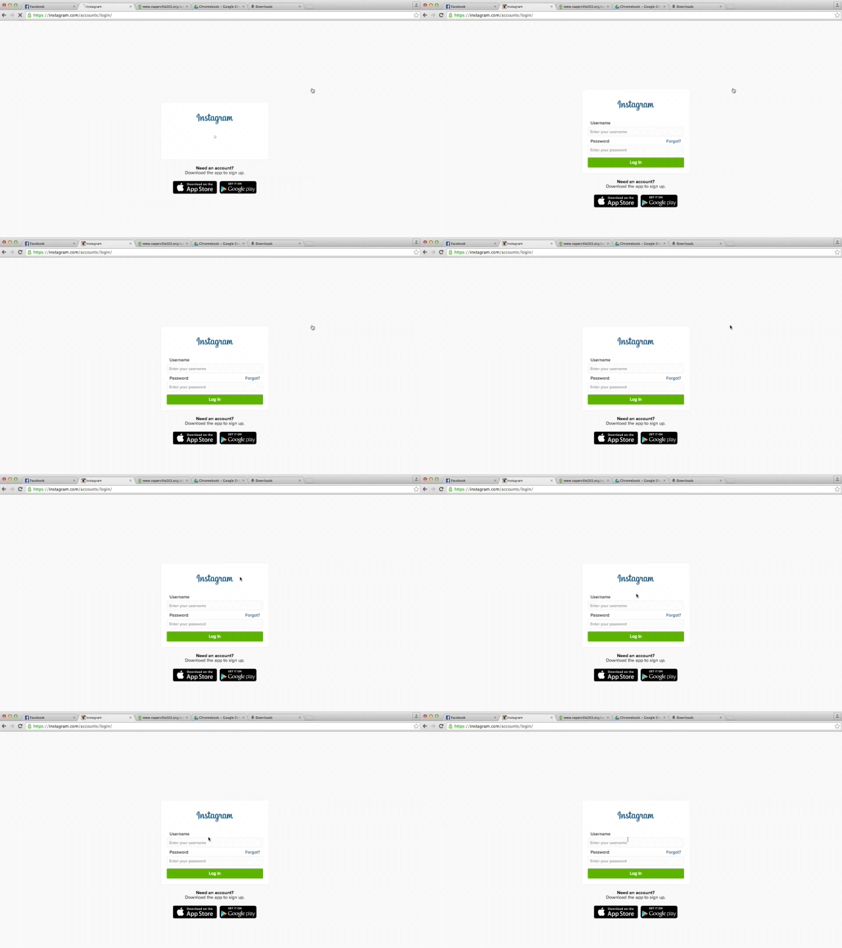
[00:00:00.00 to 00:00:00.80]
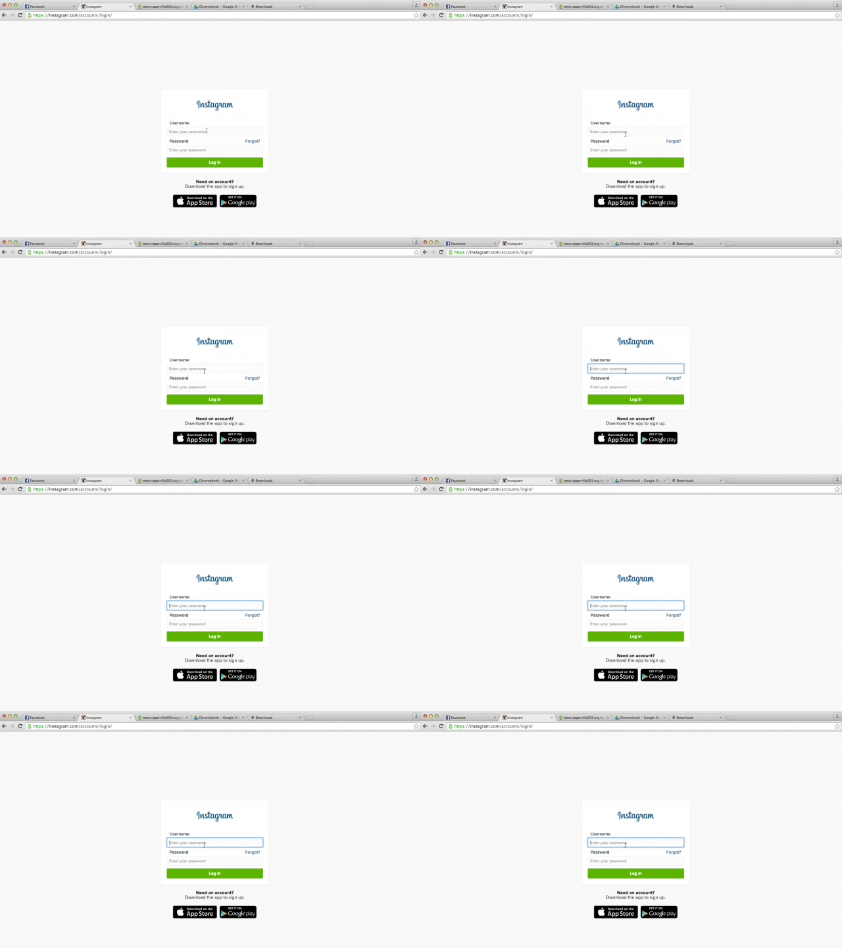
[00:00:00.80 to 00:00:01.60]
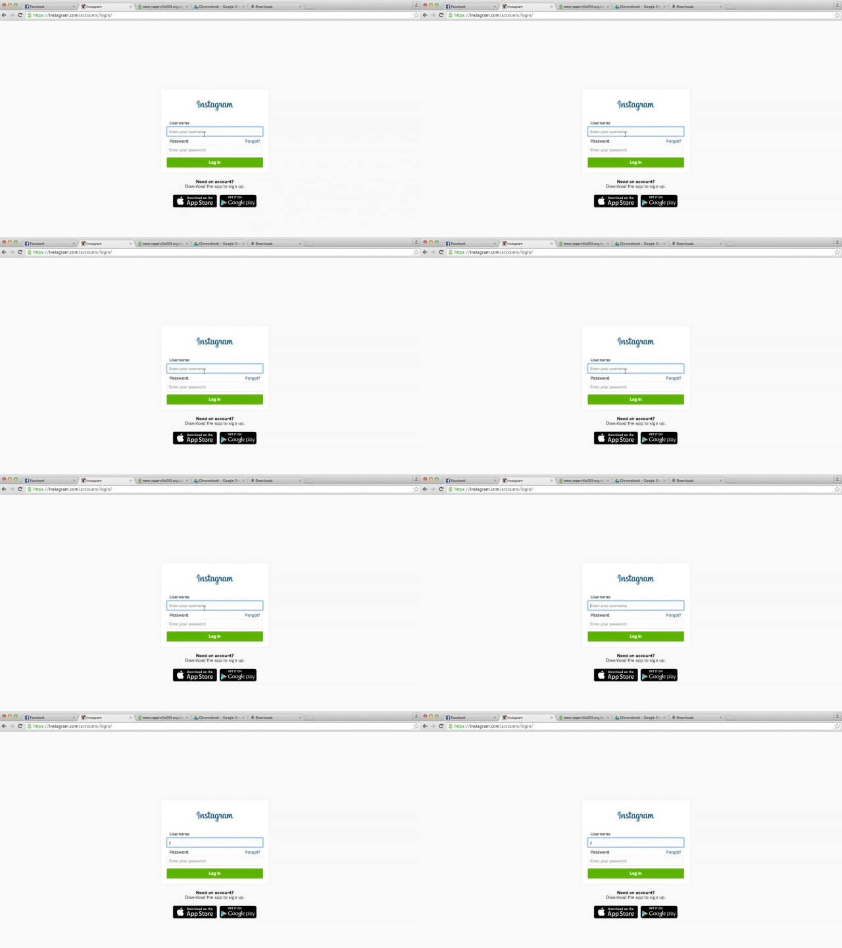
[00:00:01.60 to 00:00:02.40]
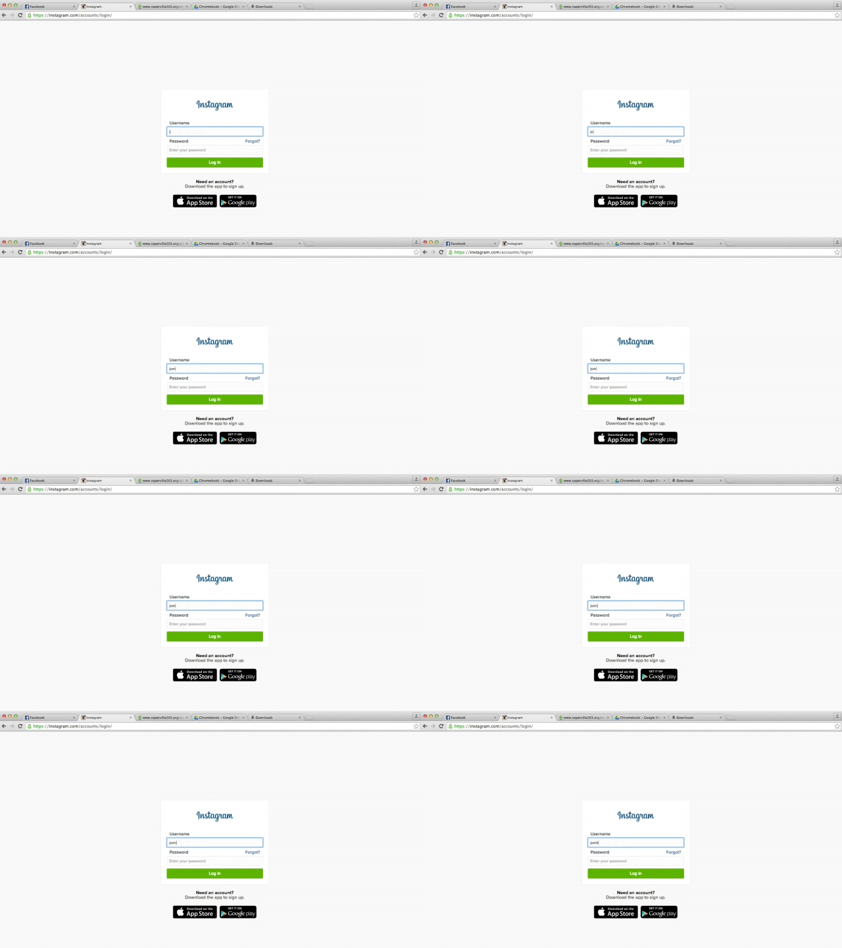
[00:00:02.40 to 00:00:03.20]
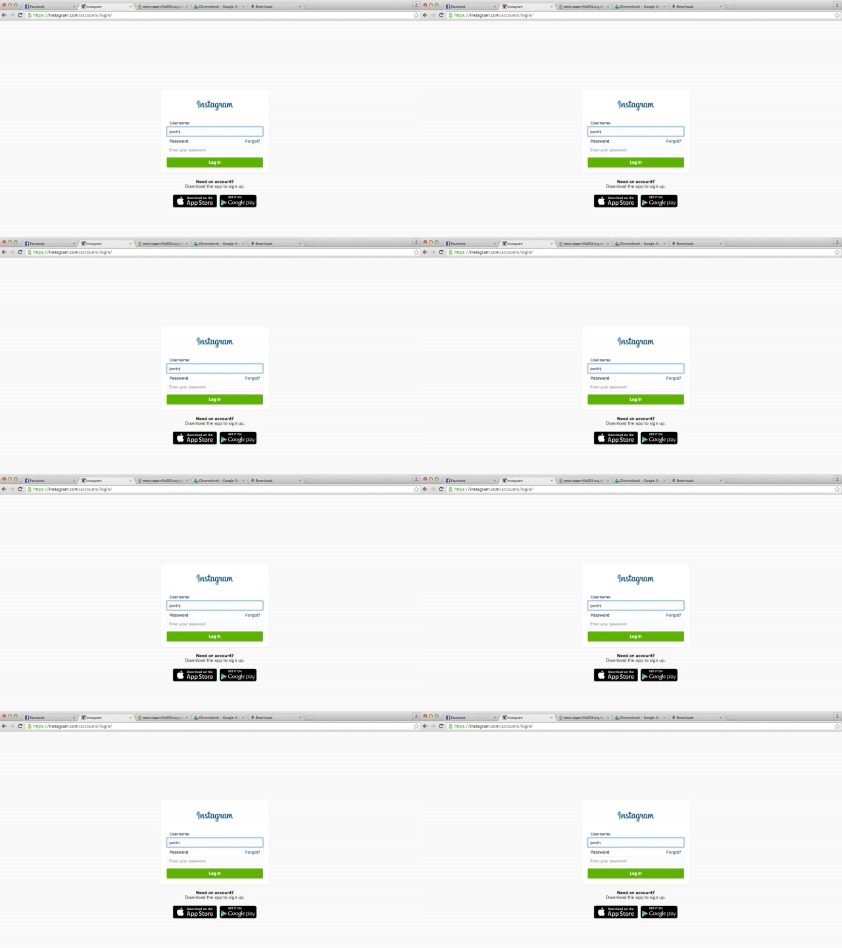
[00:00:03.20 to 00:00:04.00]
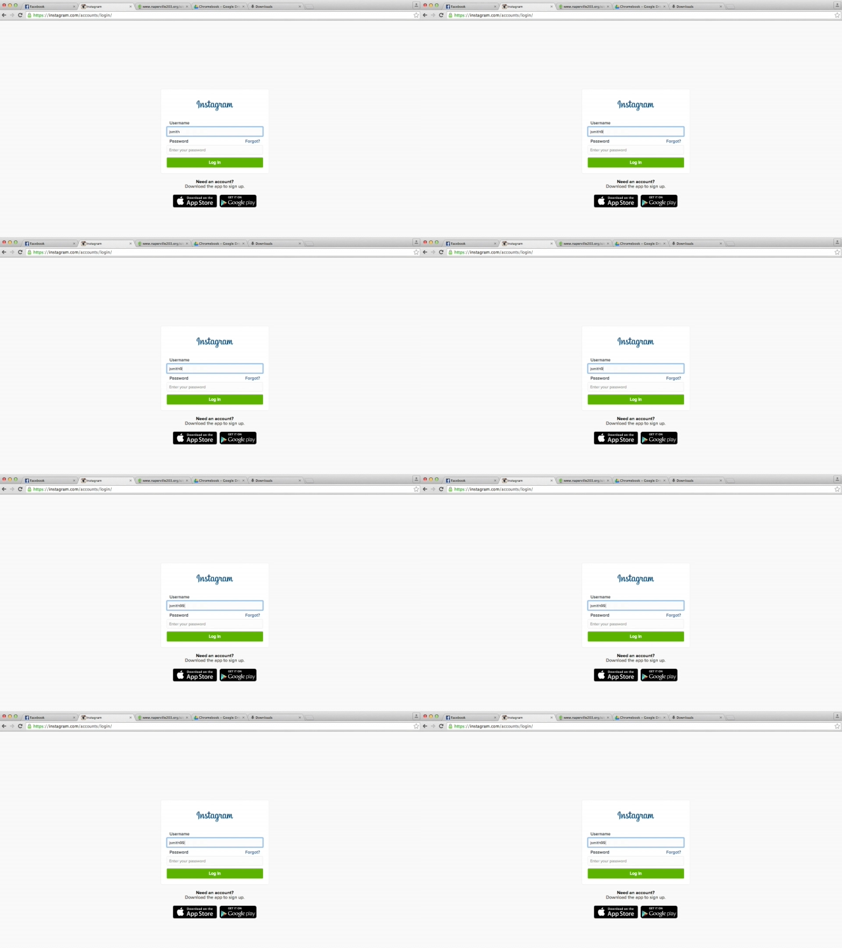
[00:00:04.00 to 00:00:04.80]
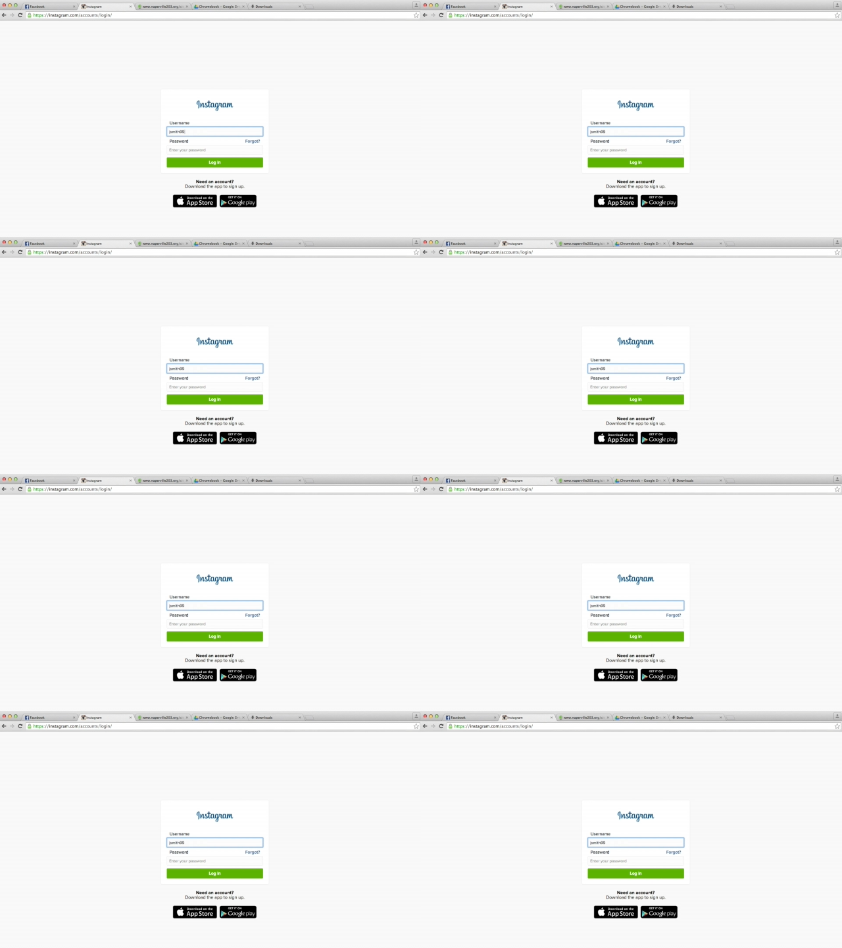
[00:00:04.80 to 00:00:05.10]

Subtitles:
[unreadable: no face in view]